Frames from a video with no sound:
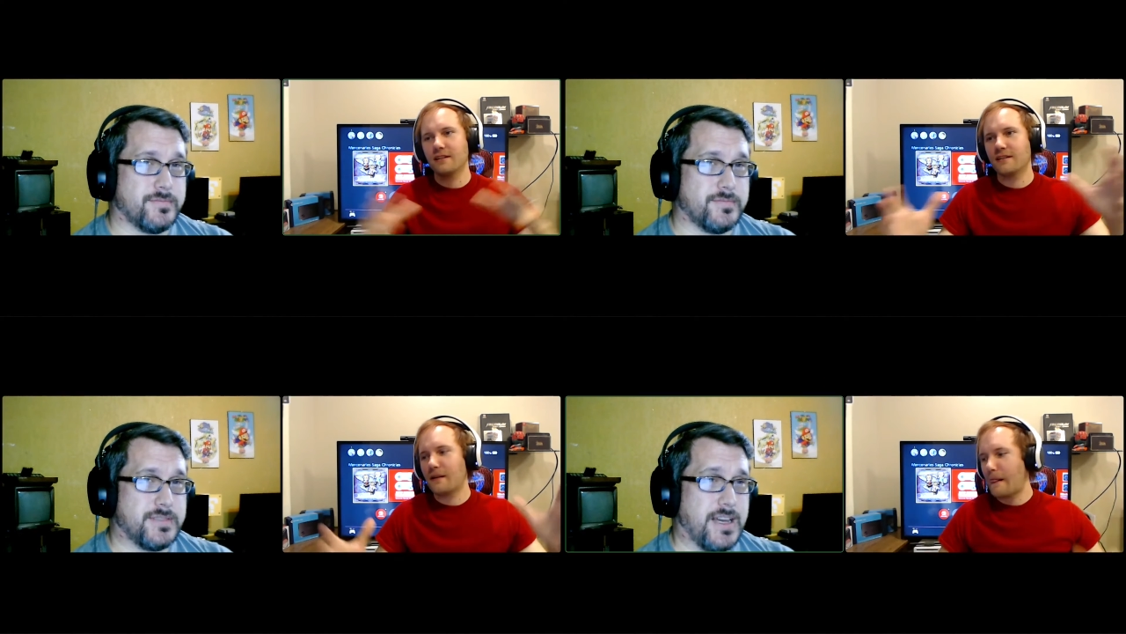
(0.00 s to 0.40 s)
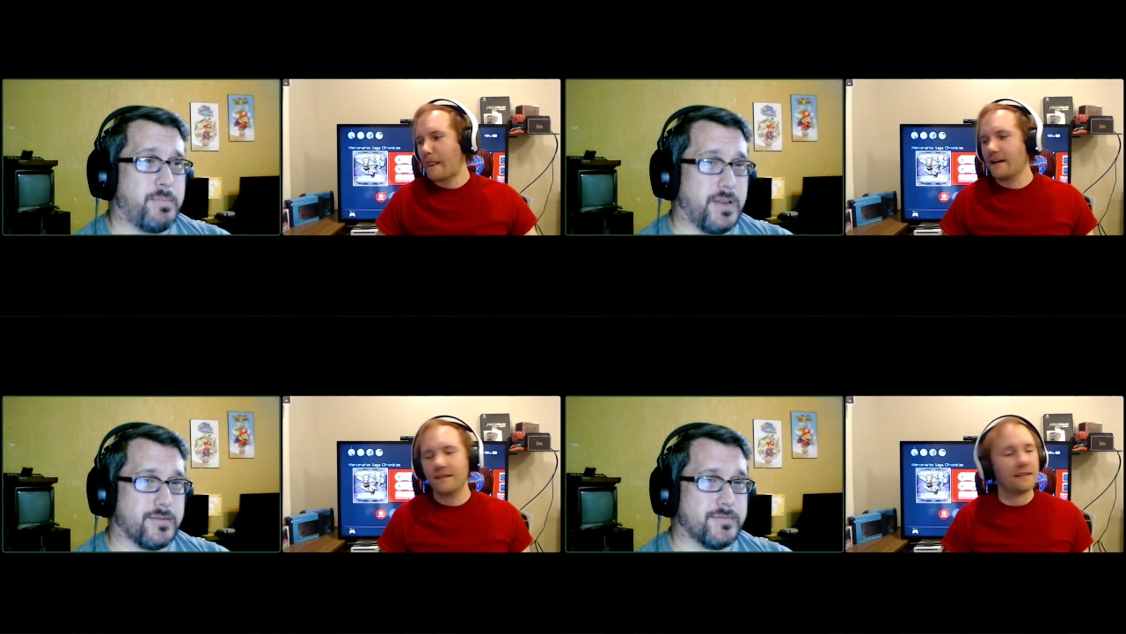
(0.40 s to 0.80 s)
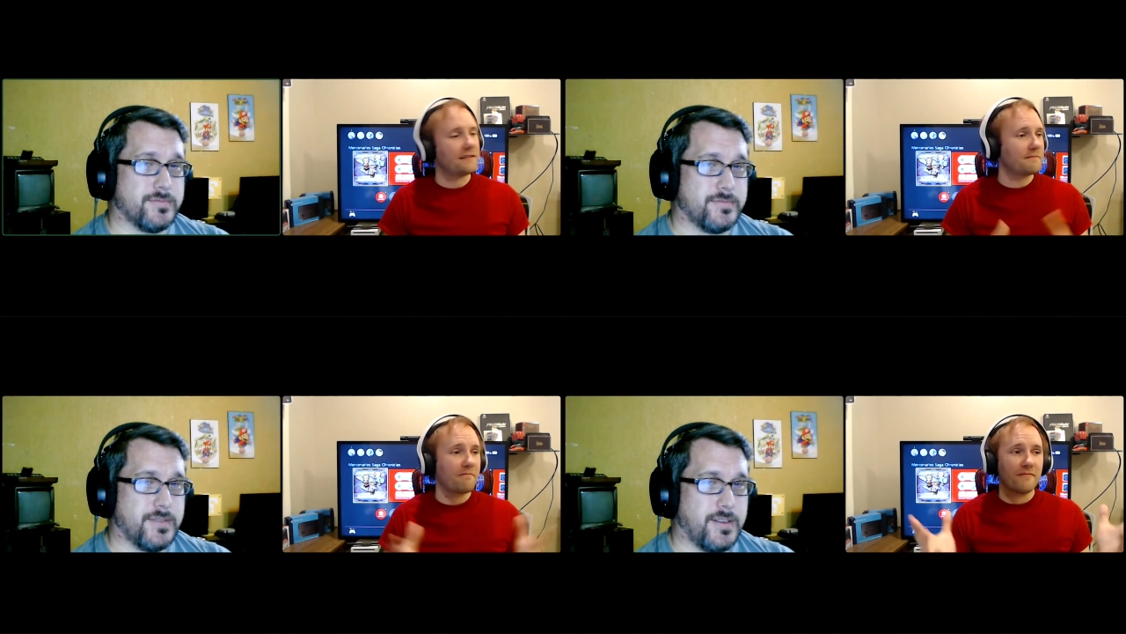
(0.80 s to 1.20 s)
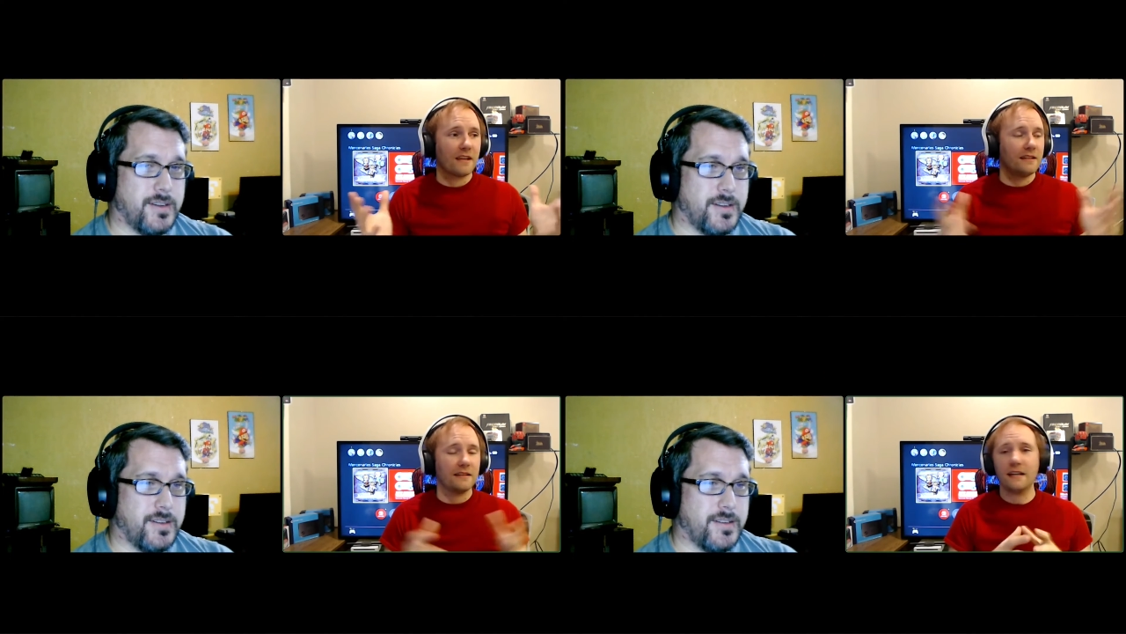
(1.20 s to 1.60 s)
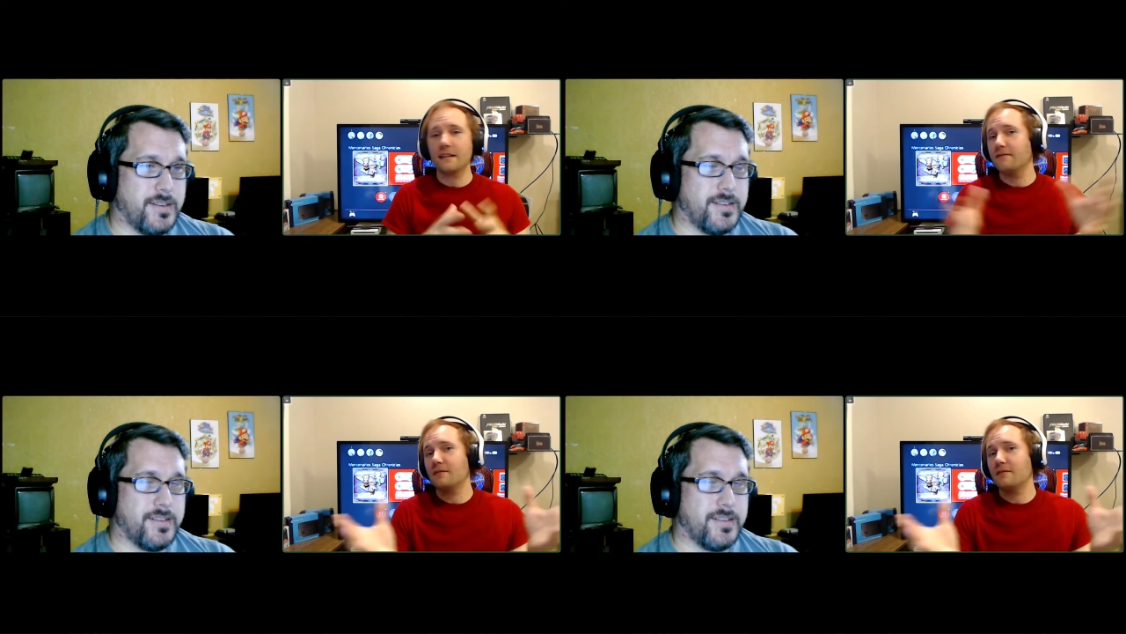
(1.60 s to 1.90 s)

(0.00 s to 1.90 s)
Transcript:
Speaker 1: It's happening. They got to